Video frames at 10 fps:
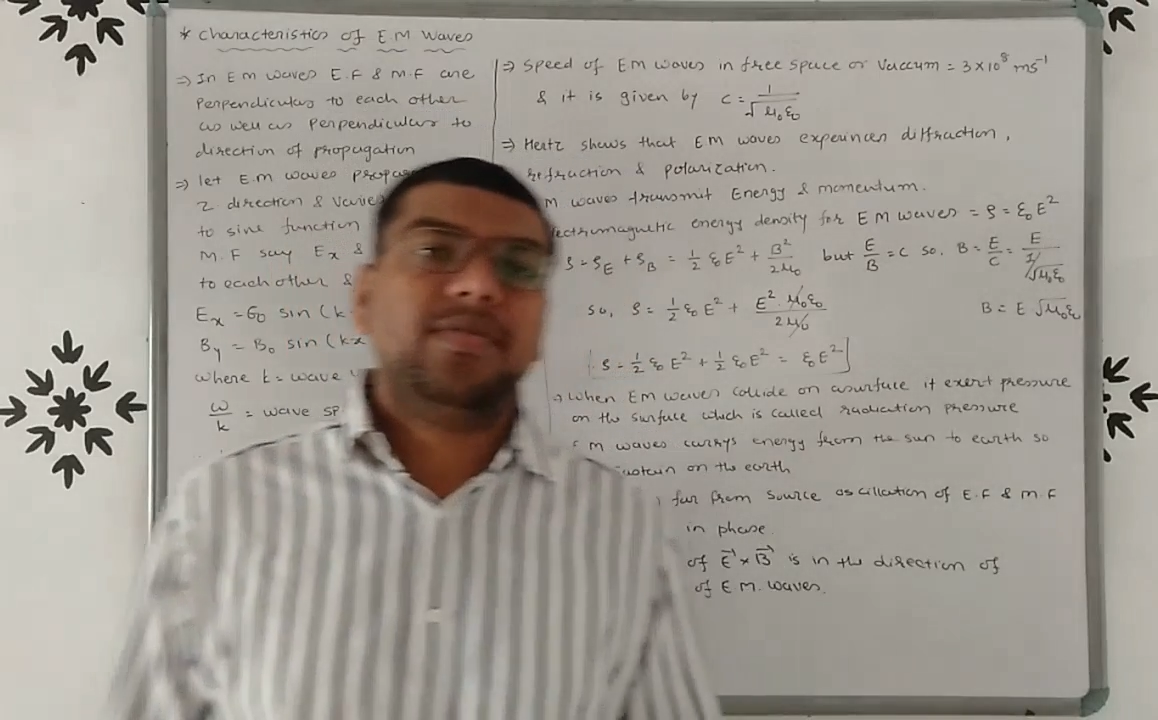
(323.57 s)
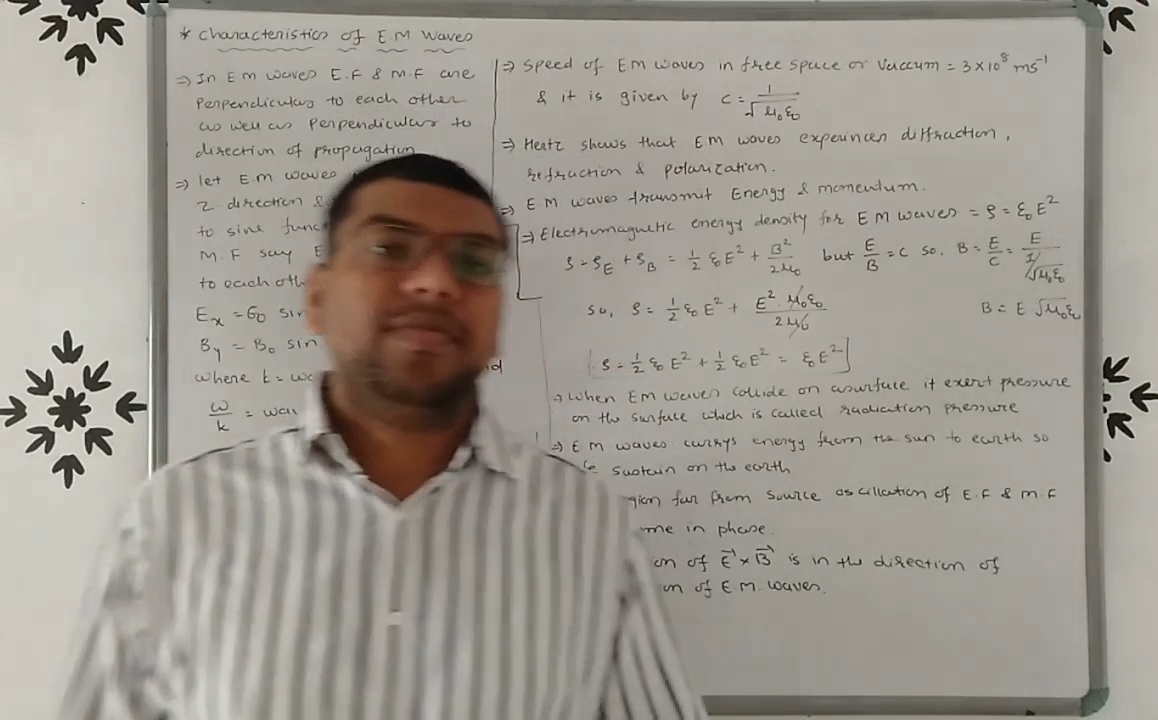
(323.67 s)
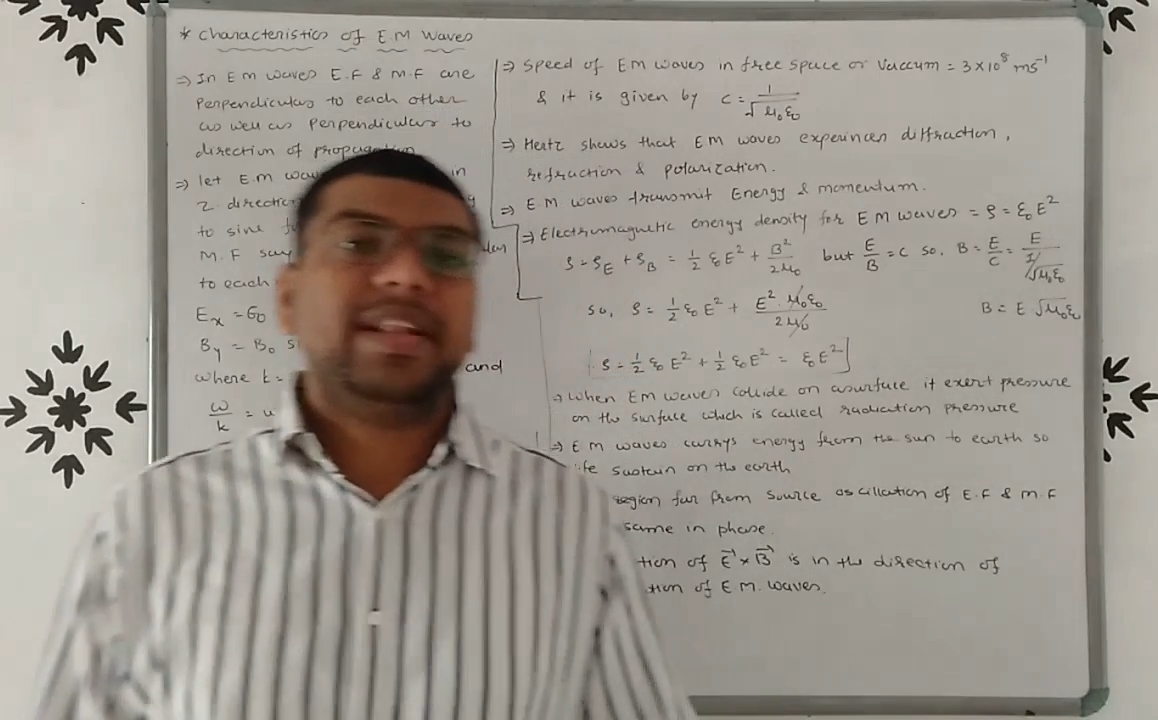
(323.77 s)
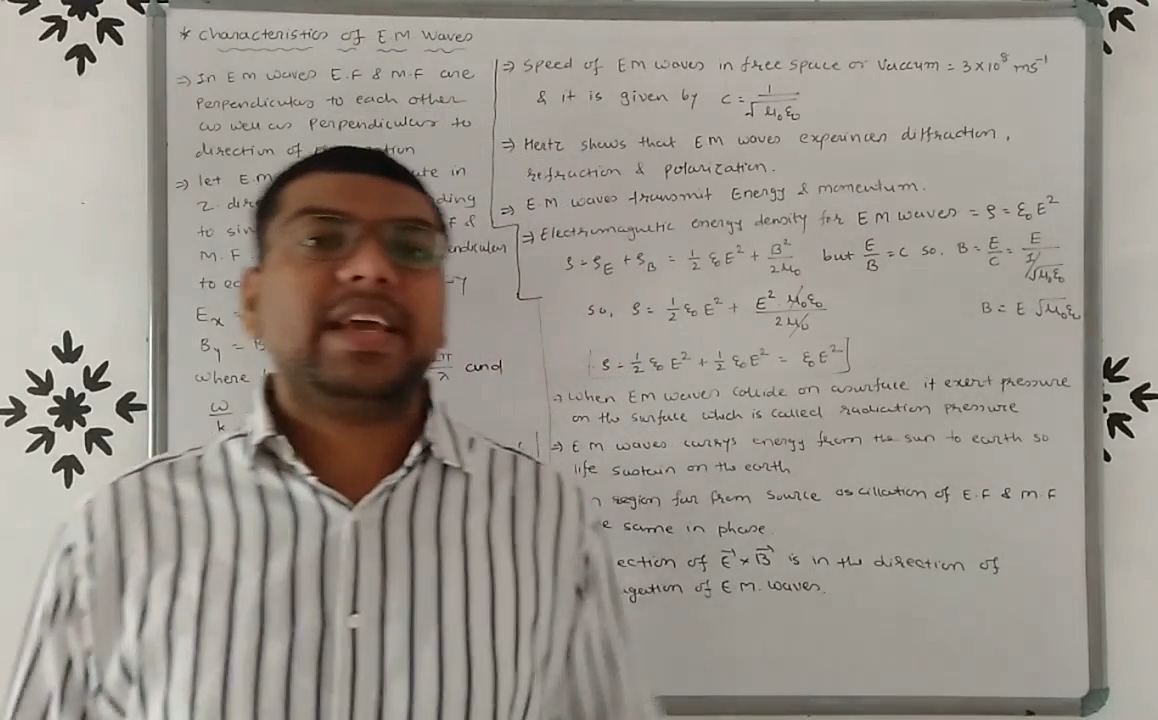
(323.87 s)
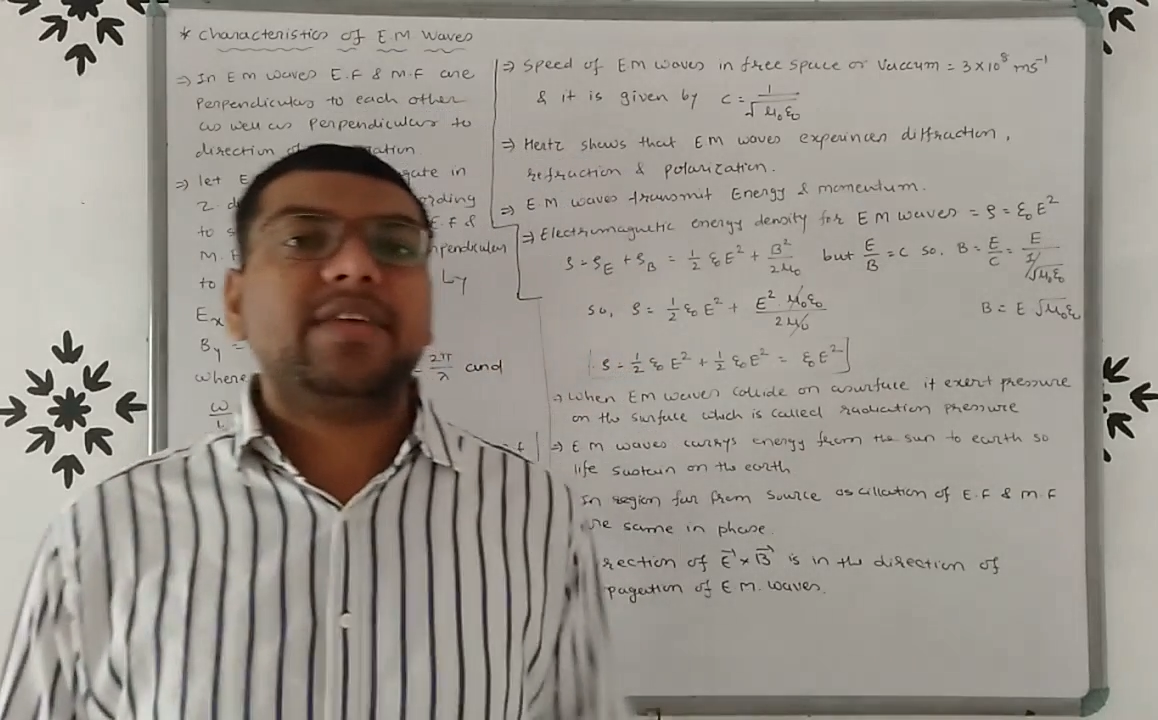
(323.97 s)

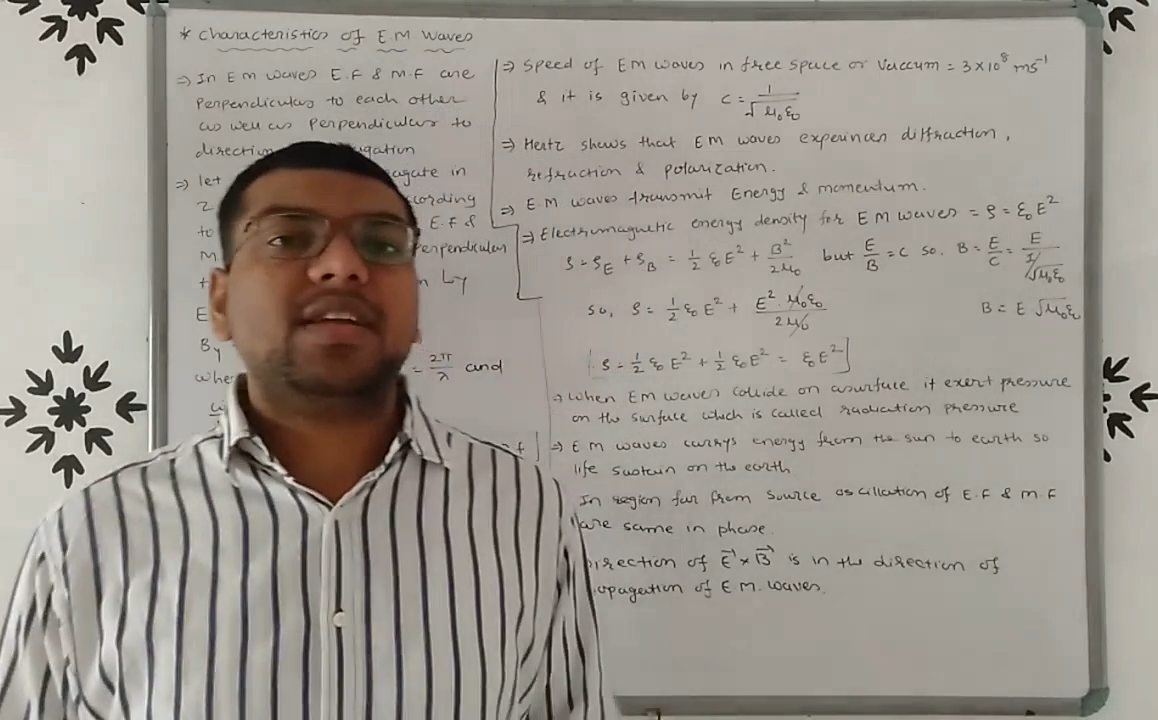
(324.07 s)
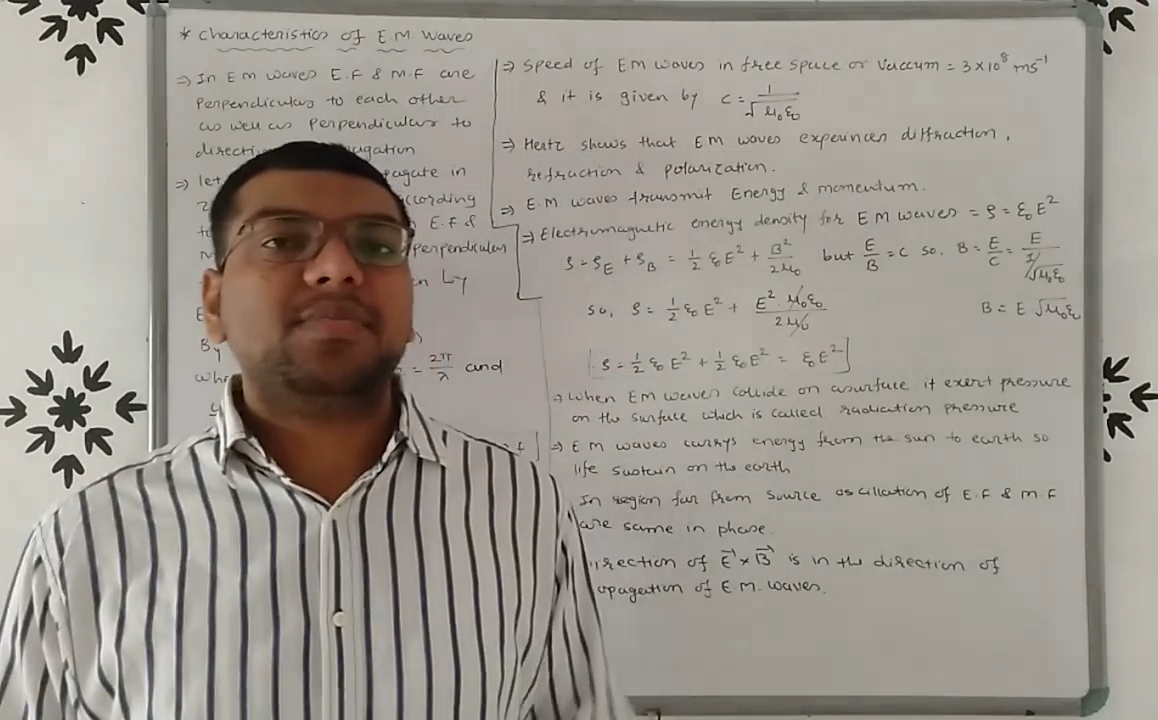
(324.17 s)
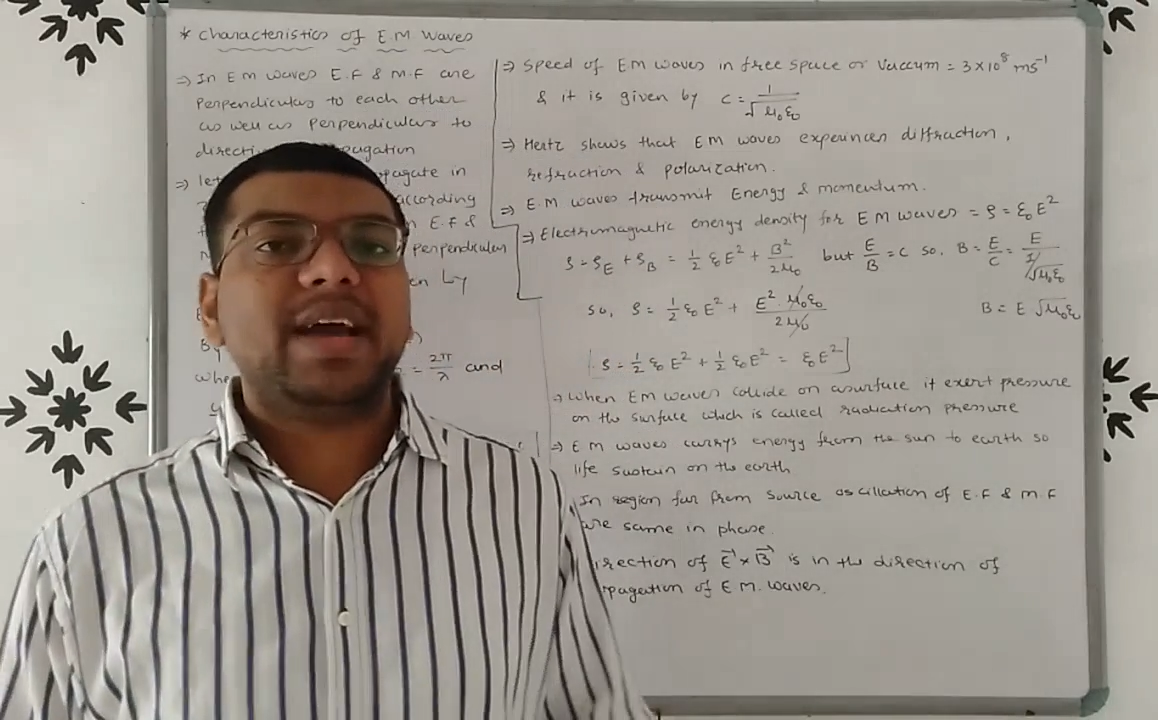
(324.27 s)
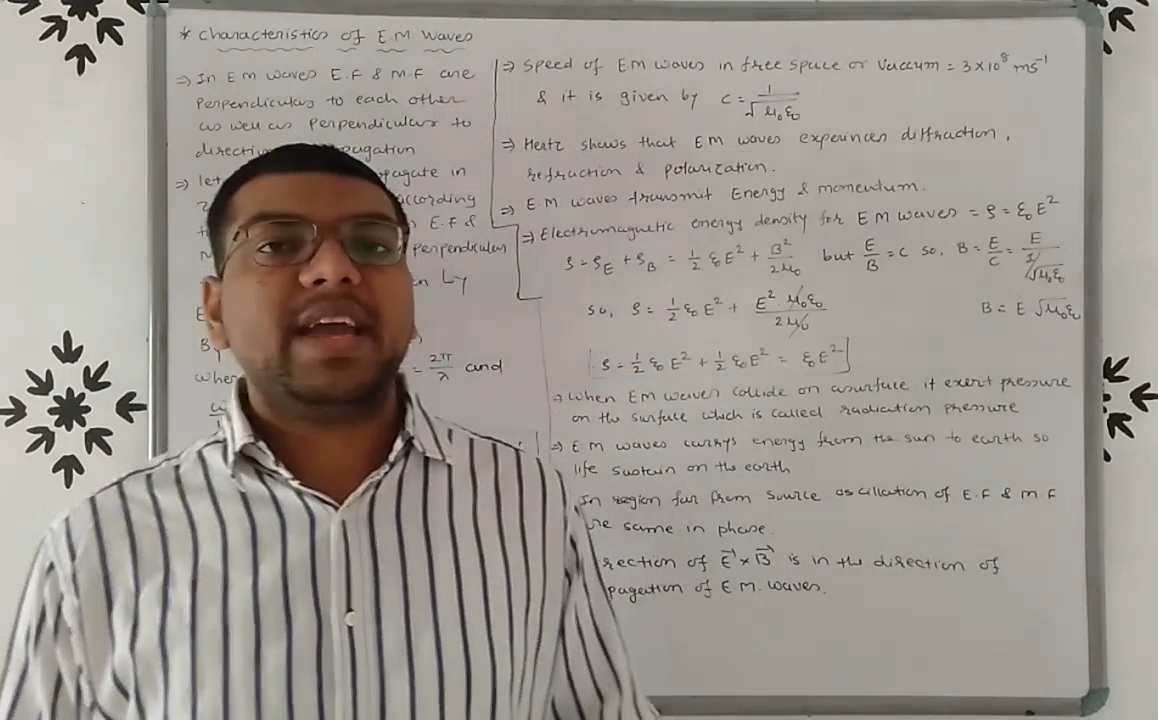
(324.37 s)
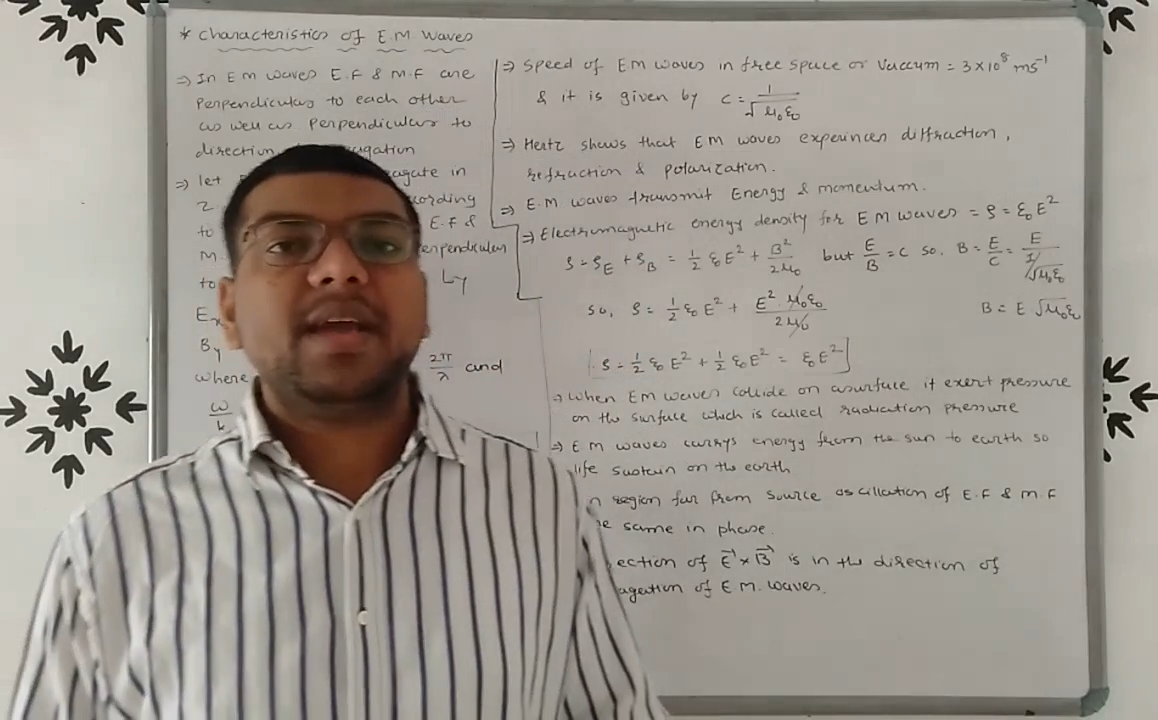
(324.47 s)
will given by